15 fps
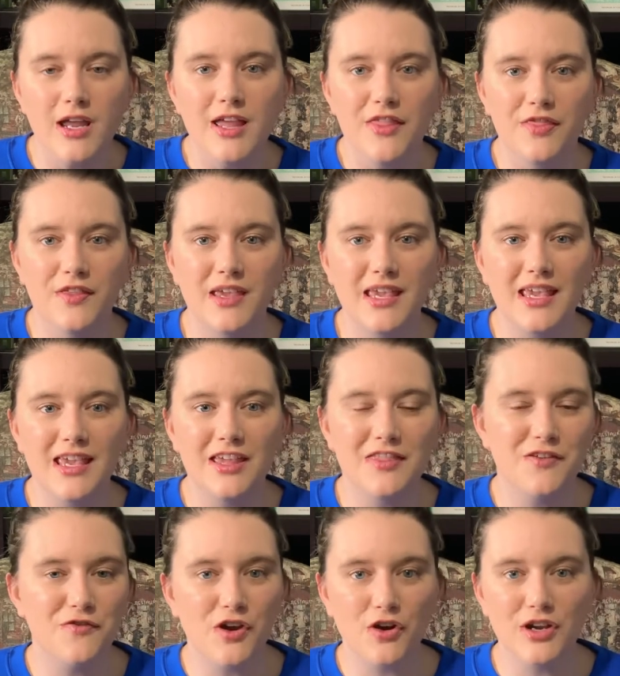the
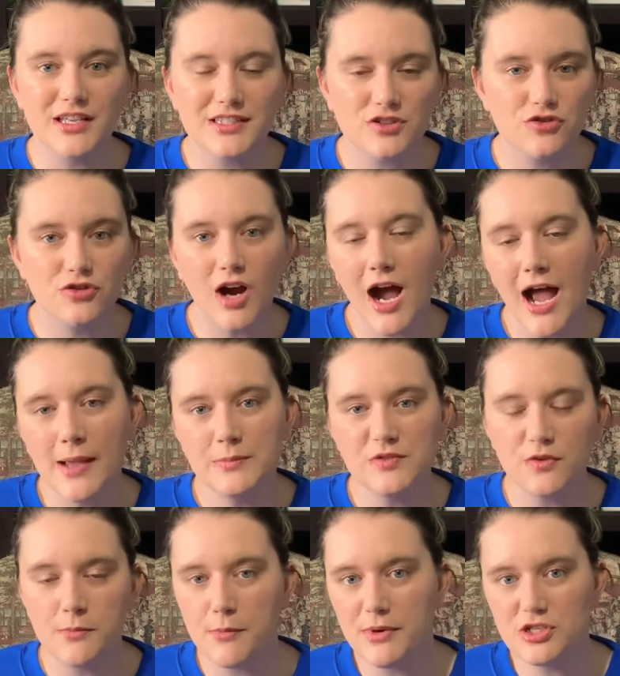various crimes
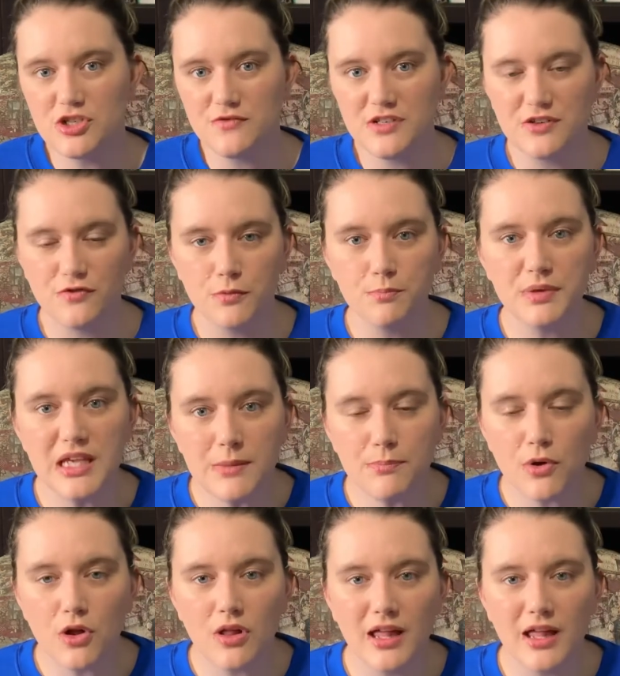from a bunch of different people,